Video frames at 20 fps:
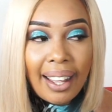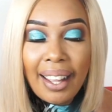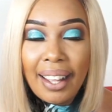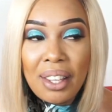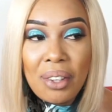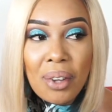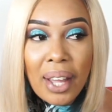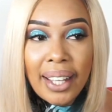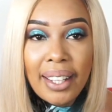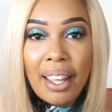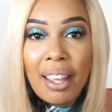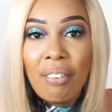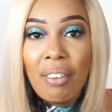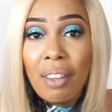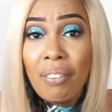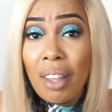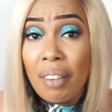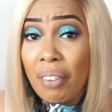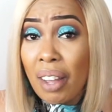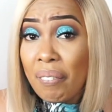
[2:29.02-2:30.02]
you can,
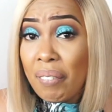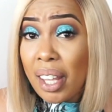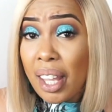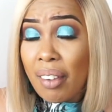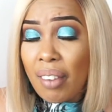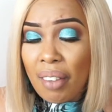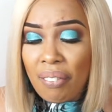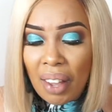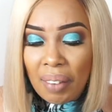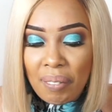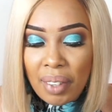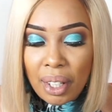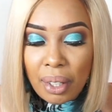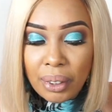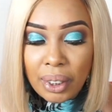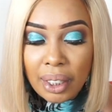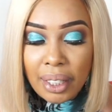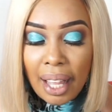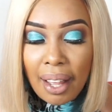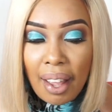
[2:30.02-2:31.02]
if
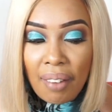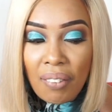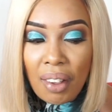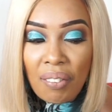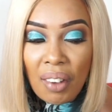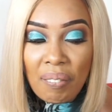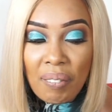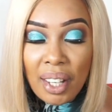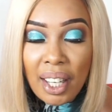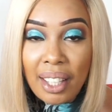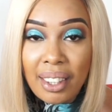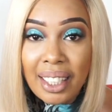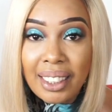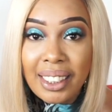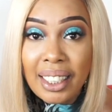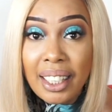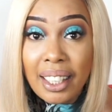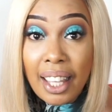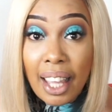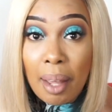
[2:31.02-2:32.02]
I've been in
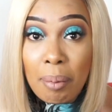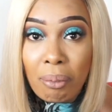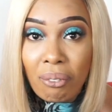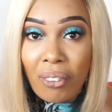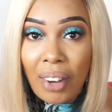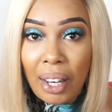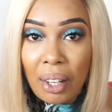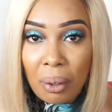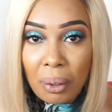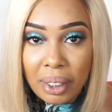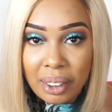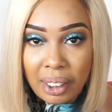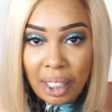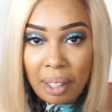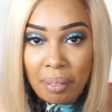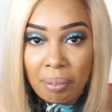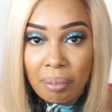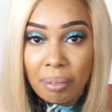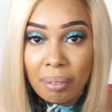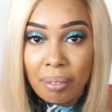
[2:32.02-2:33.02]
this game for a long
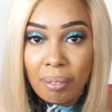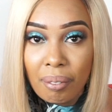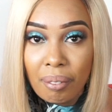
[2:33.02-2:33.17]
time,